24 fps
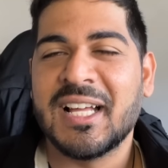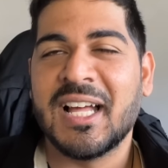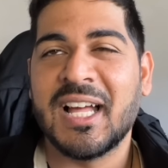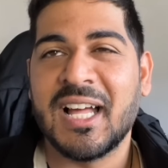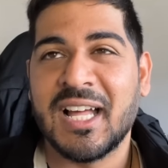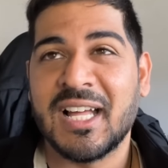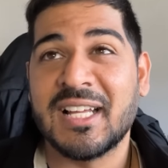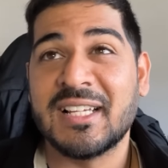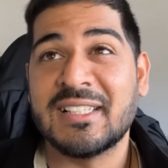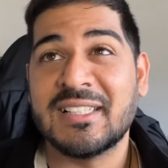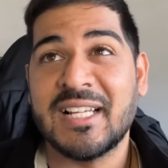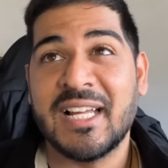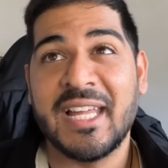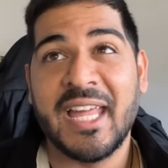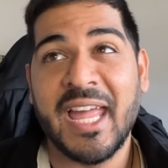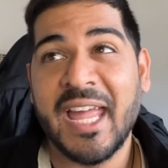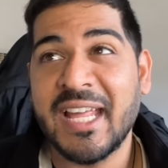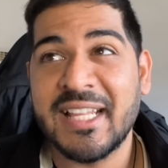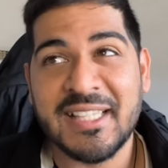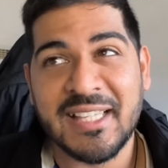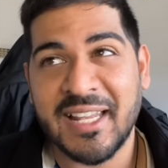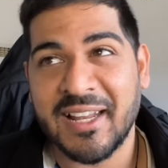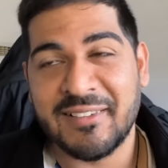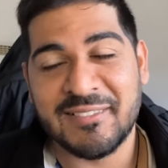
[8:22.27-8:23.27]
I
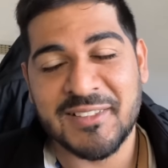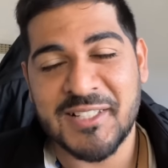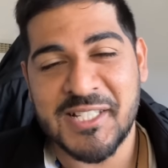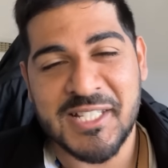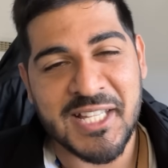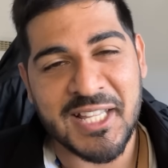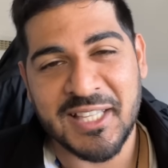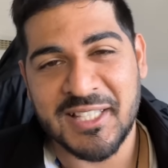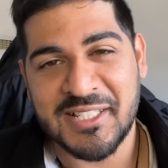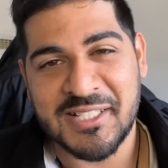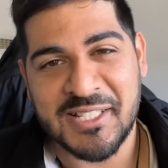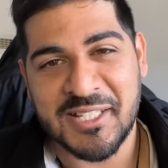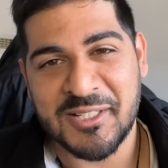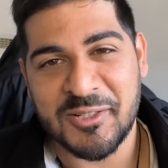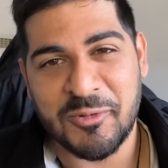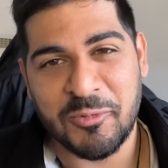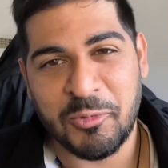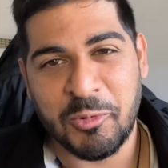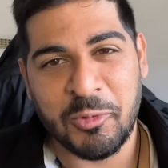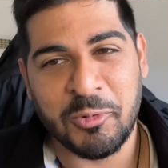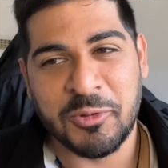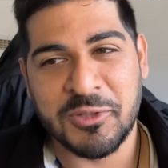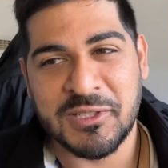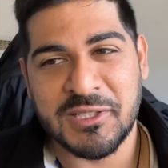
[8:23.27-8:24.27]
hate that I have to say this because it
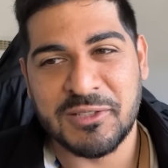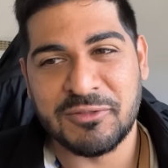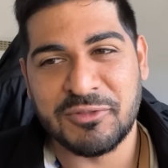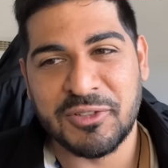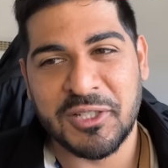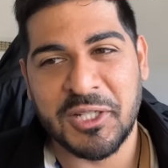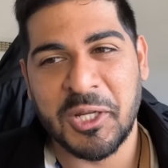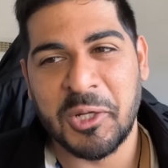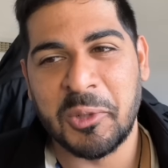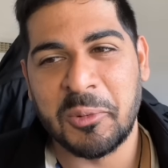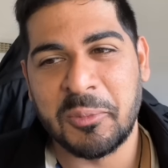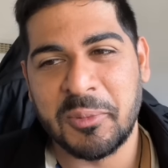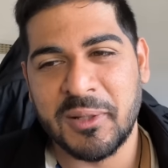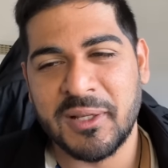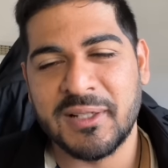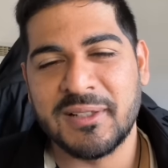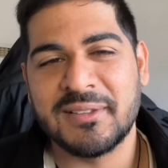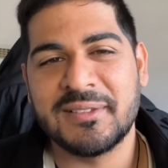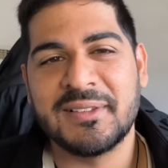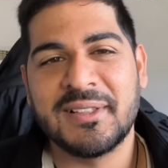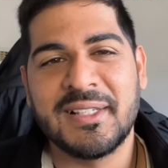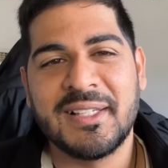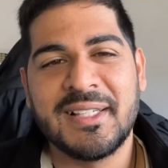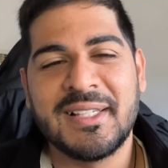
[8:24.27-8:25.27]
ruins the video,
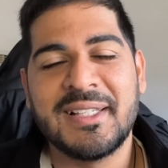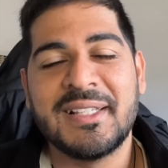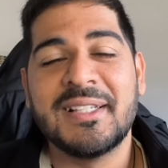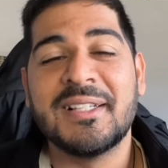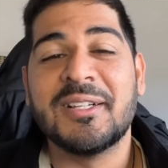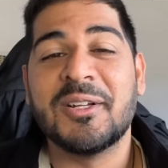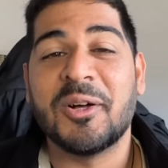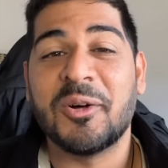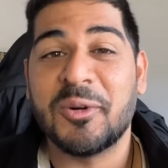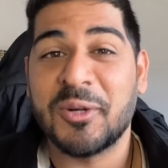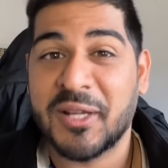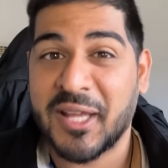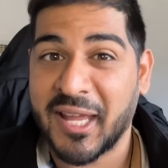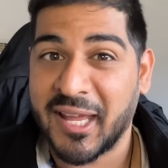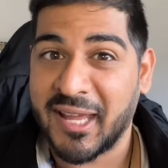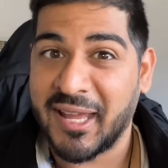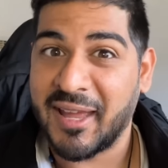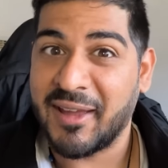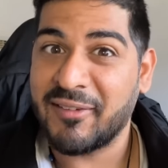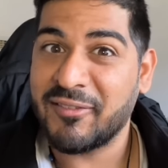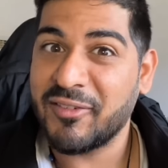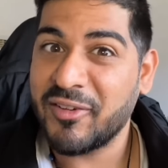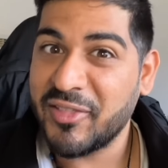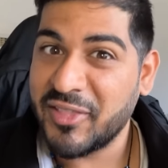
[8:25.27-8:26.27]
but okay,
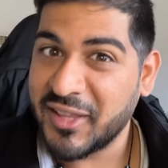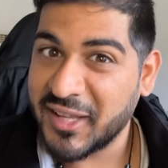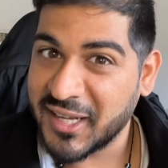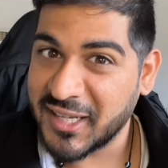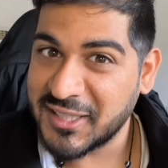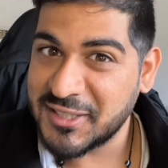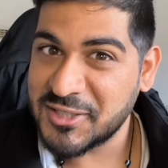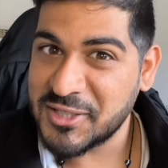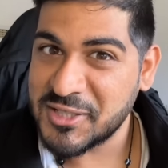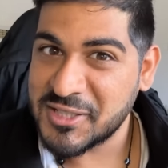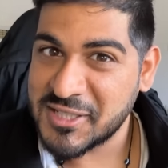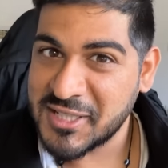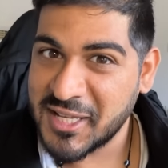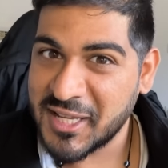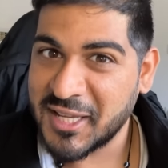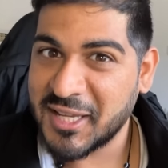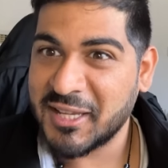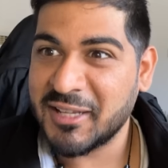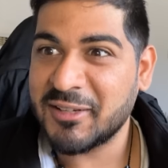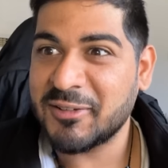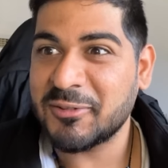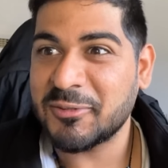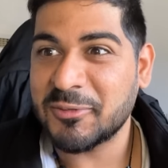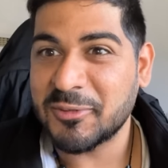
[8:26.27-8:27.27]
everything I just
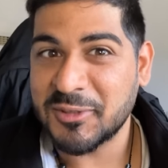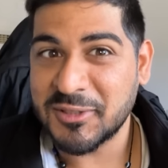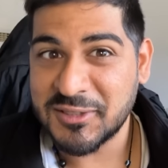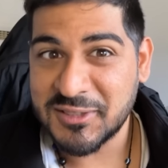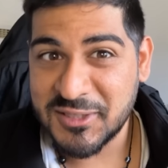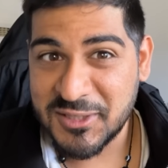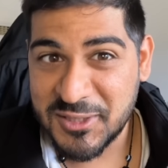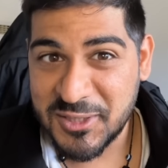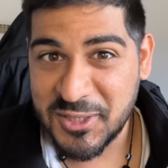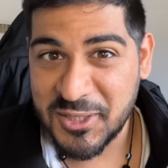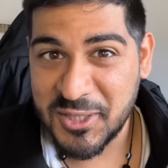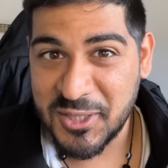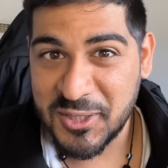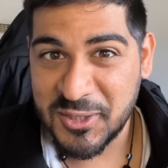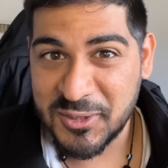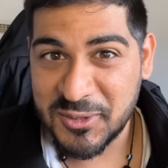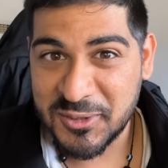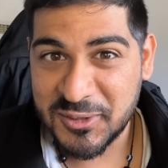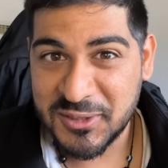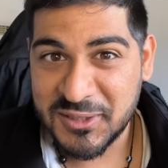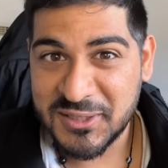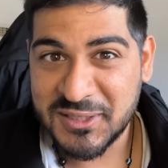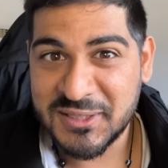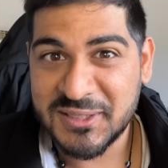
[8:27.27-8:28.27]
said was a
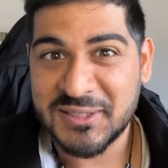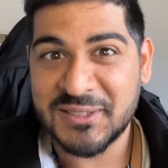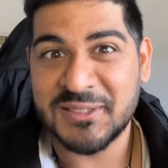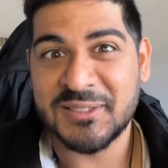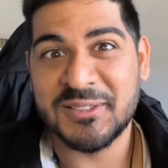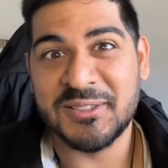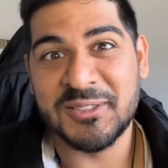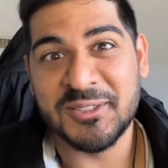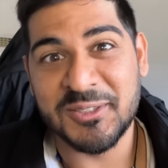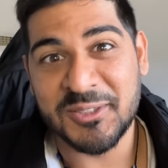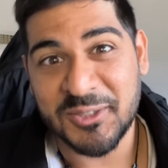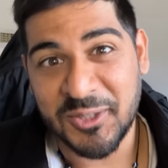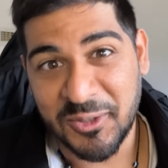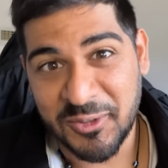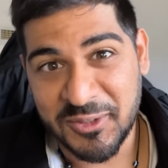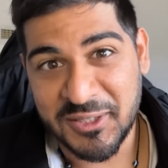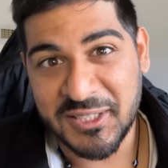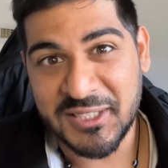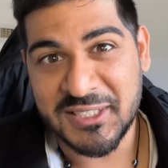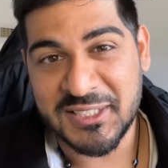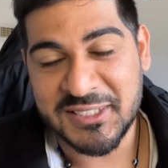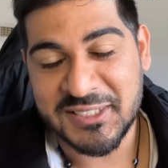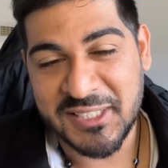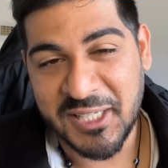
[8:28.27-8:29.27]
joke you don't
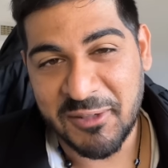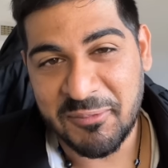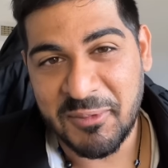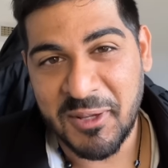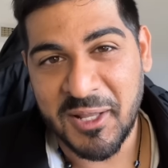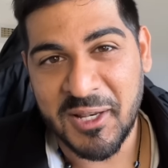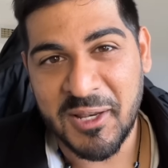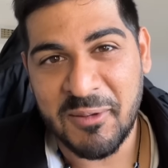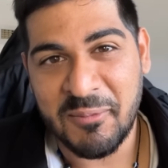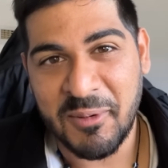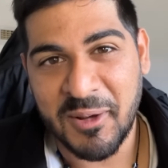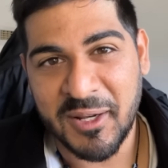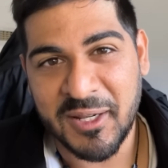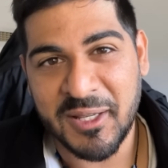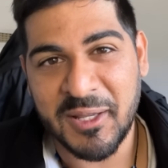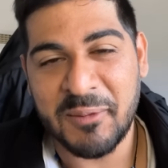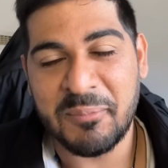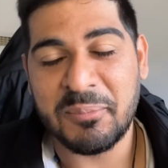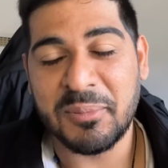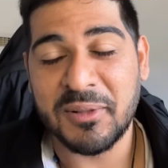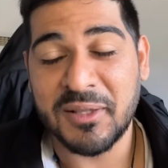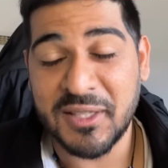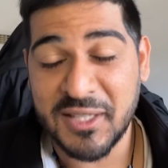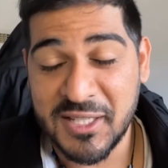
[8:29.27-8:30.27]
need to send me any money.
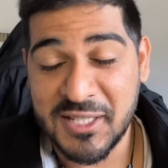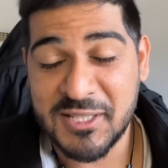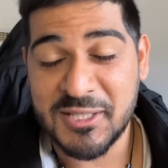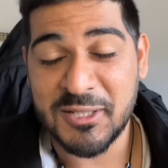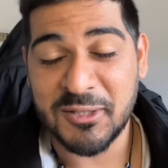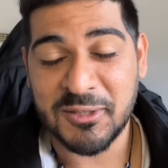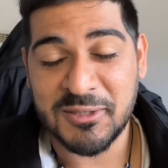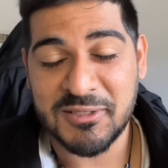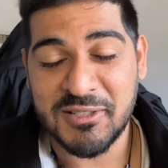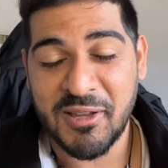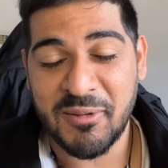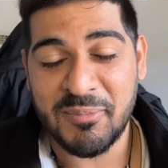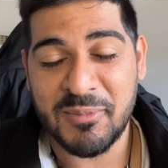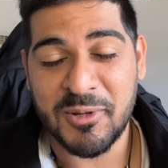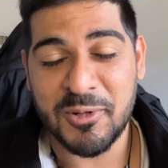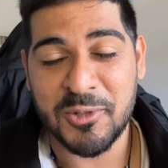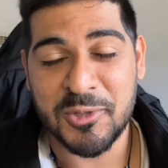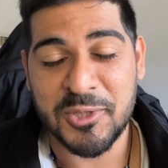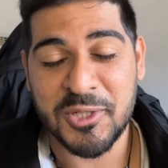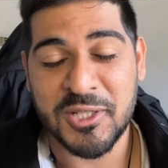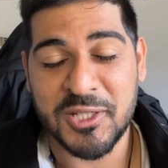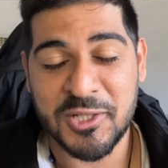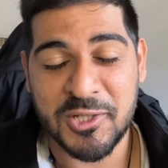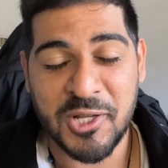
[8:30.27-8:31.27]
Please don't send me your
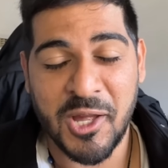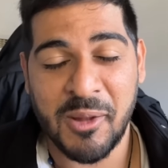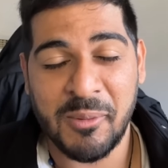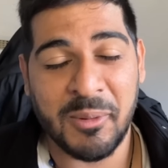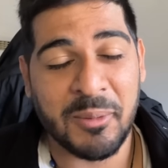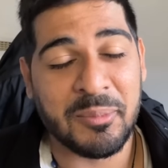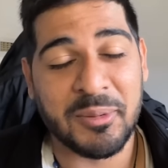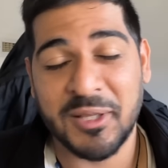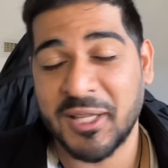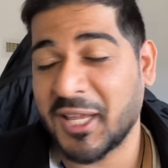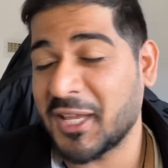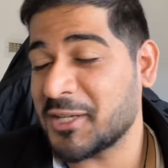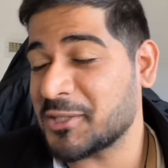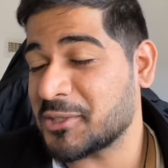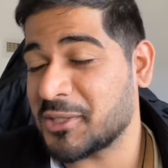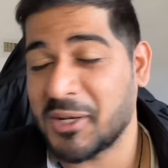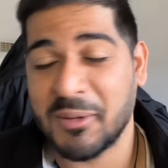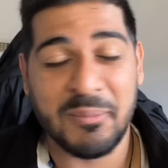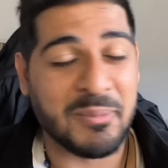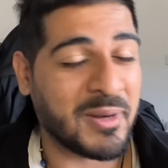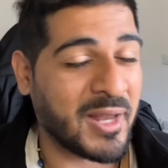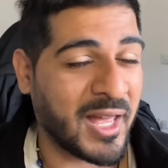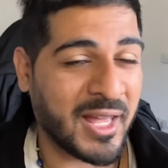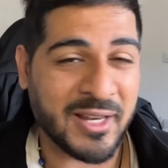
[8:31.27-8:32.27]
shitty job application.
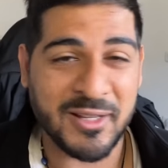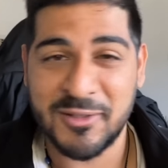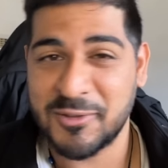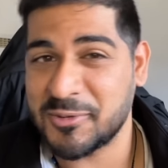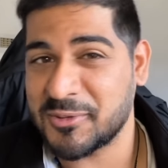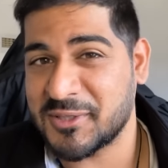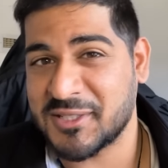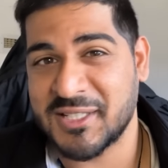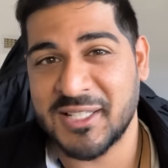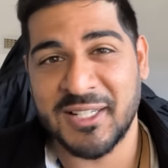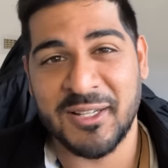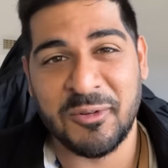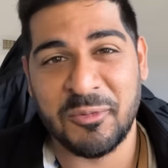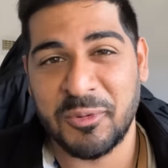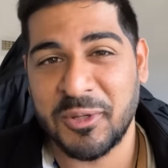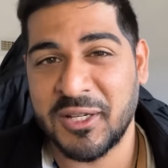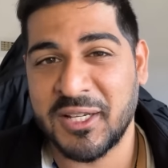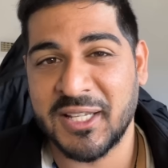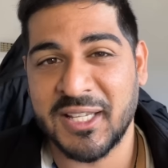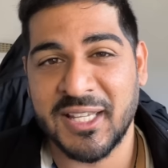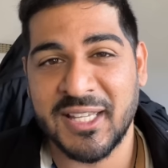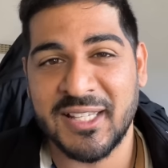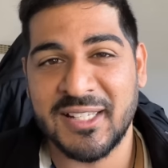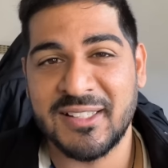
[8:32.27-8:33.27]
I'm not interested in
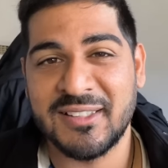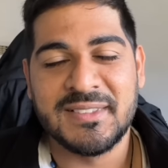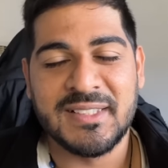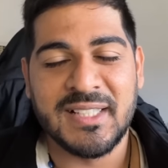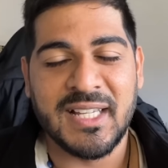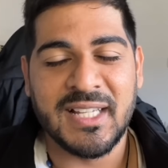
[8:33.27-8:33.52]
reading it.